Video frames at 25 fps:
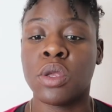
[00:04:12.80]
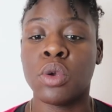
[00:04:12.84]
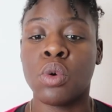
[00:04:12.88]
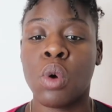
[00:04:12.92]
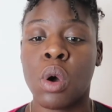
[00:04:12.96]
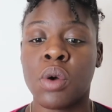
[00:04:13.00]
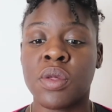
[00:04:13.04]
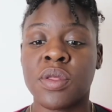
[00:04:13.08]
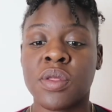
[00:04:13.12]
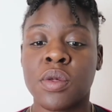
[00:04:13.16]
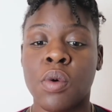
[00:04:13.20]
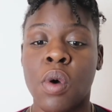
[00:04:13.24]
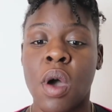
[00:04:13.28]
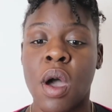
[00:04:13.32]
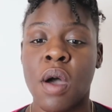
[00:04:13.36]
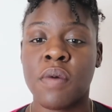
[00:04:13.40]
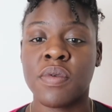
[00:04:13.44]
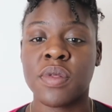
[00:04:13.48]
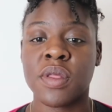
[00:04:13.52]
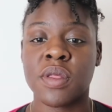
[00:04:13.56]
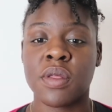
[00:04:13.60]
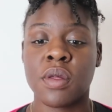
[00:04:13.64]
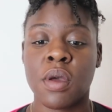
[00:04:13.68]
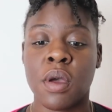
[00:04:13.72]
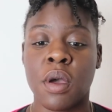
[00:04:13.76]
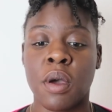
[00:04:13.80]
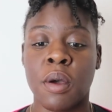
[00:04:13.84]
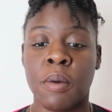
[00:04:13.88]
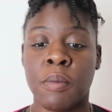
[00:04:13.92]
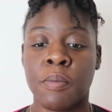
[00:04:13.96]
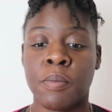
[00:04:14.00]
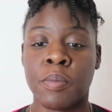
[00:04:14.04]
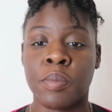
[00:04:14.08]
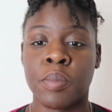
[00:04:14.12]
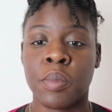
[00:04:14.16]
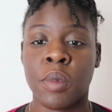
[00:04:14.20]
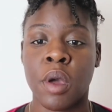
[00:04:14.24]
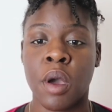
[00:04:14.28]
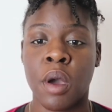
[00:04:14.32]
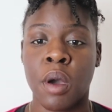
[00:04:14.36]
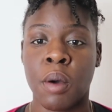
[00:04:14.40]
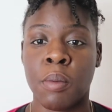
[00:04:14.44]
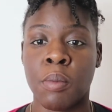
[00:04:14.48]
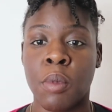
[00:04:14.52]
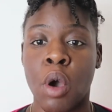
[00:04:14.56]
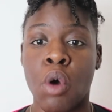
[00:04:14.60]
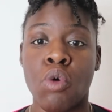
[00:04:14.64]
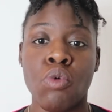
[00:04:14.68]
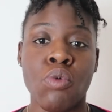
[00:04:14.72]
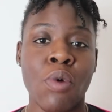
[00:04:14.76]
also have some
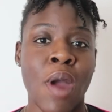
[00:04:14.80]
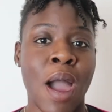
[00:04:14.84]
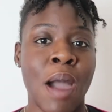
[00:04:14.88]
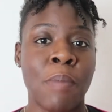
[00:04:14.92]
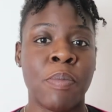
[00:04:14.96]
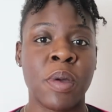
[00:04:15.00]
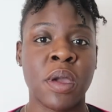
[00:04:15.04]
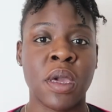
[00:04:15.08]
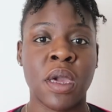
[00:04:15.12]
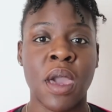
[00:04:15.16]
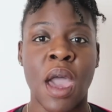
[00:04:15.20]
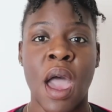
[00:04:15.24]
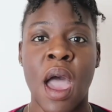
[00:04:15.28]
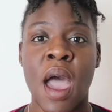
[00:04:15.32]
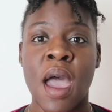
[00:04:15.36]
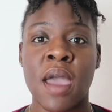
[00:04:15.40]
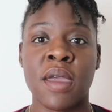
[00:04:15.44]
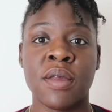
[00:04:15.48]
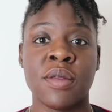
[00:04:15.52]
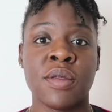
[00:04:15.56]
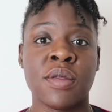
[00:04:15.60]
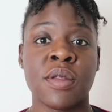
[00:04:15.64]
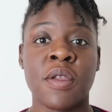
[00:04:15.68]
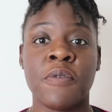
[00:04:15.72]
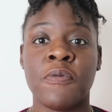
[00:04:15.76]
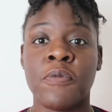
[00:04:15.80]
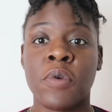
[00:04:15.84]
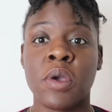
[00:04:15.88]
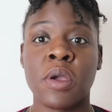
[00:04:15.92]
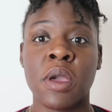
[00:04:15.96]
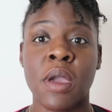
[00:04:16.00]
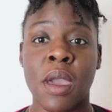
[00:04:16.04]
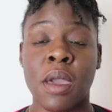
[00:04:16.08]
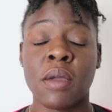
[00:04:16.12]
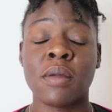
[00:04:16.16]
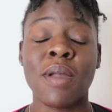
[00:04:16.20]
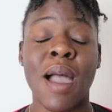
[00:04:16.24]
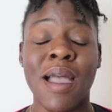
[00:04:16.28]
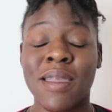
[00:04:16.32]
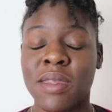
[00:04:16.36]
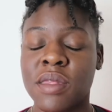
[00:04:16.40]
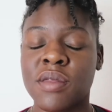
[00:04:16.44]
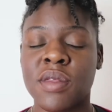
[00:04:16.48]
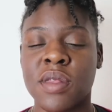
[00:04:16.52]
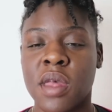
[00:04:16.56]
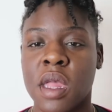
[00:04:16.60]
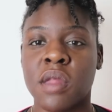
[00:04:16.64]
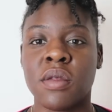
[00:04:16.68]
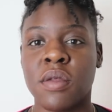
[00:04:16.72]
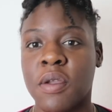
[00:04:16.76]
Arabic guys, different
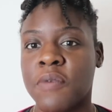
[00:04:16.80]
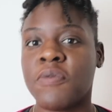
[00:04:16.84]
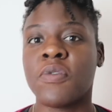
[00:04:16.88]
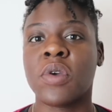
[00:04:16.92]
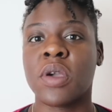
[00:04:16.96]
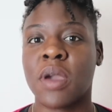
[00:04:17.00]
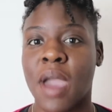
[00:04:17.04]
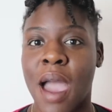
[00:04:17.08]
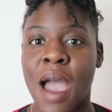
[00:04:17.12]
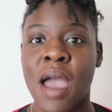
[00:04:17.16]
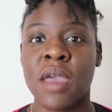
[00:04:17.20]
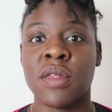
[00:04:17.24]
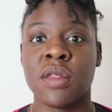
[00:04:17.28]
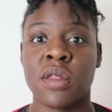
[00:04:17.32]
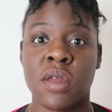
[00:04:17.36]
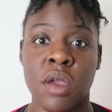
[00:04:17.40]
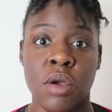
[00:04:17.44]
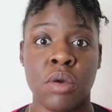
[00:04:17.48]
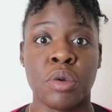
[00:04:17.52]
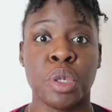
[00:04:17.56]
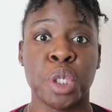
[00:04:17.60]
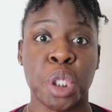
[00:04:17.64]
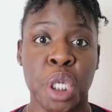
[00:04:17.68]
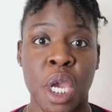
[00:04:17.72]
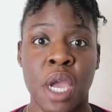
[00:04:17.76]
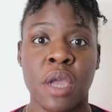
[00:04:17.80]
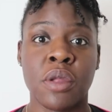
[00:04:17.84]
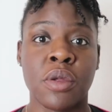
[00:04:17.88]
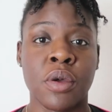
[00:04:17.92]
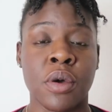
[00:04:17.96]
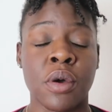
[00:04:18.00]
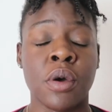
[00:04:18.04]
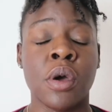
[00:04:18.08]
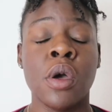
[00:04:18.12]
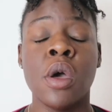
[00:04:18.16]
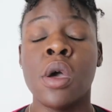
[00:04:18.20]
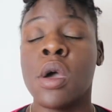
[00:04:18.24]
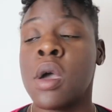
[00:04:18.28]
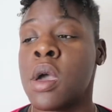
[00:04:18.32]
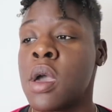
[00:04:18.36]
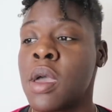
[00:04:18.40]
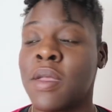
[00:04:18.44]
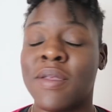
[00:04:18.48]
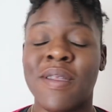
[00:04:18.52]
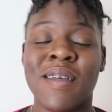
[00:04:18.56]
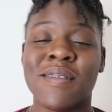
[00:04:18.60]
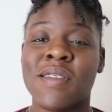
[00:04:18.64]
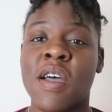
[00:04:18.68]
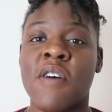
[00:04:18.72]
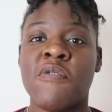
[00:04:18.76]
guys here in China
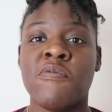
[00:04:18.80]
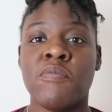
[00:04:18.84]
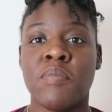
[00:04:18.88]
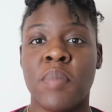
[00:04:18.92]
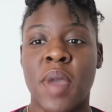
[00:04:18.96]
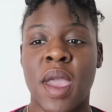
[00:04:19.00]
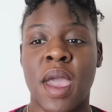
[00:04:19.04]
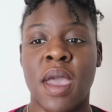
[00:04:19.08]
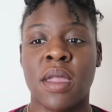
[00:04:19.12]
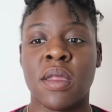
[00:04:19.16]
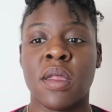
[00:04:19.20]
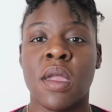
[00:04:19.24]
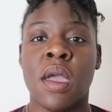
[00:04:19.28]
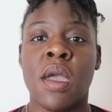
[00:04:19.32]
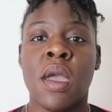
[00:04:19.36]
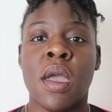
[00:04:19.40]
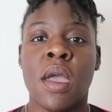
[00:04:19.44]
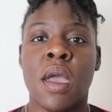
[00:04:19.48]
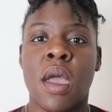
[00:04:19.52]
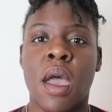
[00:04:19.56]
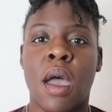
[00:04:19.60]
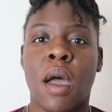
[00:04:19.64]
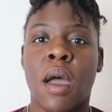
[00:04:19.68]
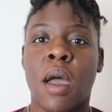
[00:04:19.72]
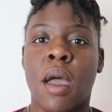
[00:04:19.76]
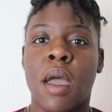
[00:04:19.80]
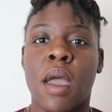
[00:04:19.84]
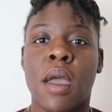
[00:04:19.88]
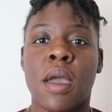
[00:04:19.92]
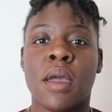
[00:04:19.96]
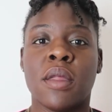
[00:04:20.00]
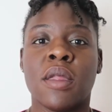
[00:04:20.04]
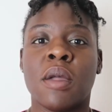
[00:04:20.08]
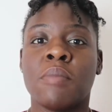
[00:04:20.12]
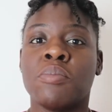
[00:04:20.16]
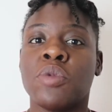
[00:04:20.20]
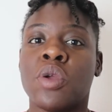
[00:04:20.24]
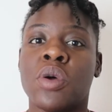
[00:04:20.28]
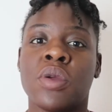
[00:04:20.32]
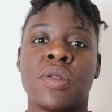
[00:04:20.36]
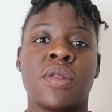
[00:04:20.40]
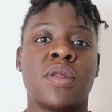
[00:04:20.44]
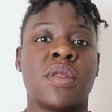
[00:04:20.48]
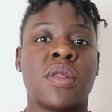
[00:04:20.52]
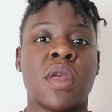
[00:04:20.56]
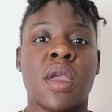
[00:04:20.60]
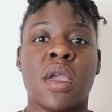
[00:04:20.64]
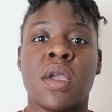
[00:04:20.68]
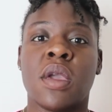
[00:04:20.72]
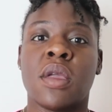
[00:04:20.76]
that I've met. And I'm not
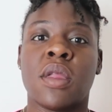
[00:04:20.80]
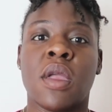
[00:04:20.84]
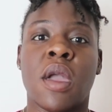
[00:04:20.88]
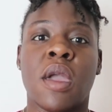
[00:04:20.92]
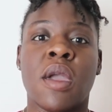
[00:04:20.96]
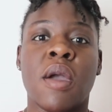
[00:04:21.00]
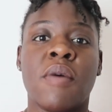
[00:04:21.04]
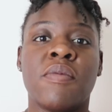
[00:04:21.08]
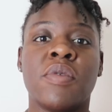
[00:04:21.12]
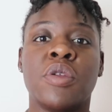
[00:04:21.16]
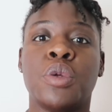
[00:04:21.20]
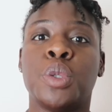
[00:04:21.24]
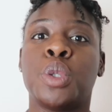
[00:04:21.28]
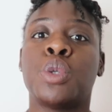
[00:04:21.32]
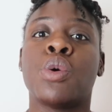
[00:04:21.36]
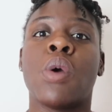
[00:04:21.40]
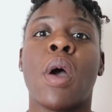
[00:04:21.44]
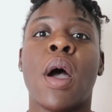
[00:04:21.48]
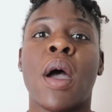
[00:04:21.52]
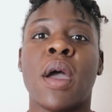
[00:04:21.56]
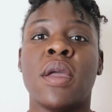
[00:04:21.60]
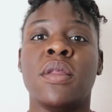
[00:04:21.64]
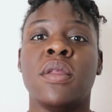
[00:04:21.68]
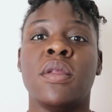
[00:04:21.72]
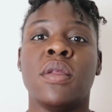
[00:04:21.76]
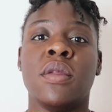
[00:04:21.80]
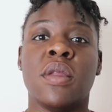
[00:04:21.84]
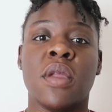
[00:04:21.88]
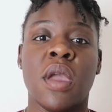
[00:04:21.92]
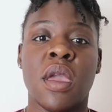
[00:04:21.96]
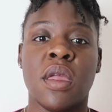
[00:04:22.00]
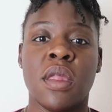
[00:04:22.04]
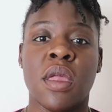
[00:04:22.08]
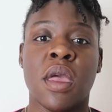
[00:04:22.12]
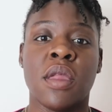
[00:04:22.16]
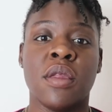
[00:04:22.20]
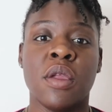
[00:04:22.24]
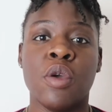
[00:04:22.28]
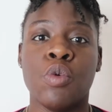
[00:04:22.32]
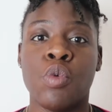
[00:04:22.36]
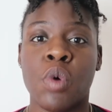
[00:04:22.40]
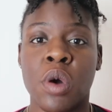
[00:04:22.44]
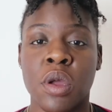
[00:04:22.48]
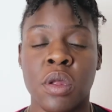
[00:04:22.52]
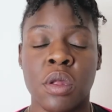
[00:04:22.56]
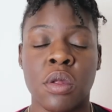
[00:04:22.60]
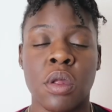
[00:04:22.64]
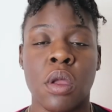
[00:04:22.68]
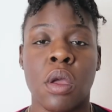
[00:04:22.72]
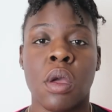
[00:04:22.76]
saying I haven't tried to date
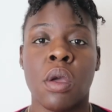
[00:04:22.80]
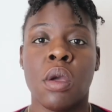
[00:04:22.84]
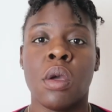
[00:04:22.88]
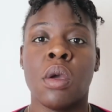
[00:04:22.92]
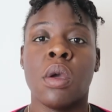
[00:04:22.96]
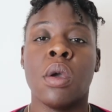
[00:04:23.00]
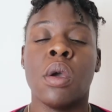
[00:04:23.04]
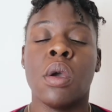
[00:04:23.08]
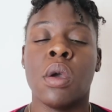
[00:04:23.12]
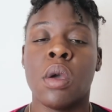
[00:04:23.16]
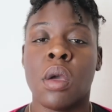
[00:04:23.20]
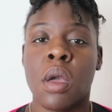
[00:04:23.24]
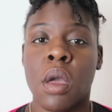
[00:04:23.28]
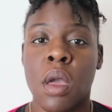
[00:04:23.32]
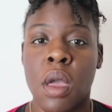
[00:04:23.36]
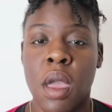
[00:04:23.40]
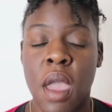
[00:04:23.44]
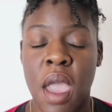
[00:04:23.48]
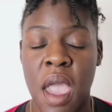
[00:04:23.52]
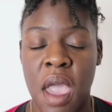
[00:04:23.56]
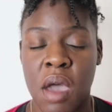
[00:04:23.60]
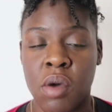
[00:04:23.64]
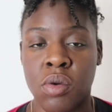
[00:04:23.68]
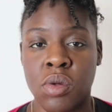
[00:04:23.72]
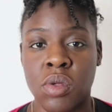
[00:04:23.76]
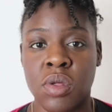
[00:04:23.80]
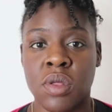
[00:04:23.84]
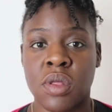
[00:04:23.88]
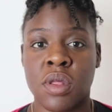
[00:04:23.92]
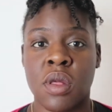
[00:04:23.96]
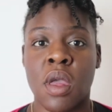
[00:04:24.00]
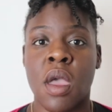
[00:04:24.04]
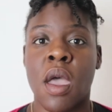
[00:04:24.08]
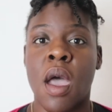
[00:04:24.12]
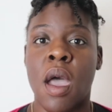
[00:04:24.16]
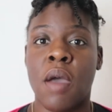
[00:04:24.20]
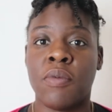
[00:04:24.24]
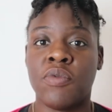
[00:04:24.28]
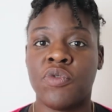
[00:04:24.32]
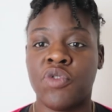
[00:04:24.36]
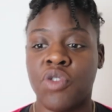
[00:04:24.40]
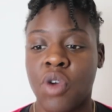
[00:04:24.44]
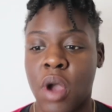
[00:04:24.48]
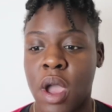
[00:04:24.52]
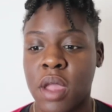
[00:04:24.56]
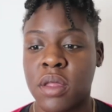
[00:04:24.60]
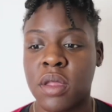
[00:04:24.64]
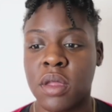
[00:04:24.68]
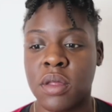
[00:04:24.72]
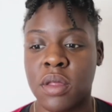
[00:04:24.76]
anyone else. I've
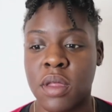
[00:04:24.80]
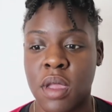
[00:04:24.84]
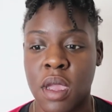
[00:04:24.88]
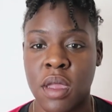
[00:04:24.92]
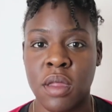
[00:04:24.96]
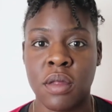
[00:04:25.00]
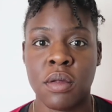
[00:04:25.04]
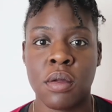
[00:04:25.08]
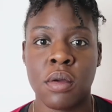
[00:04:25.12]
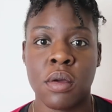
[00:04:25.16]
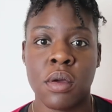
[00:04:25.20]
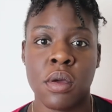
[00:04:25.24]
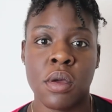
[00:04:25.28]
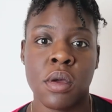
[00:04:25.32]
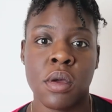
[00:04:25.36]
tried to date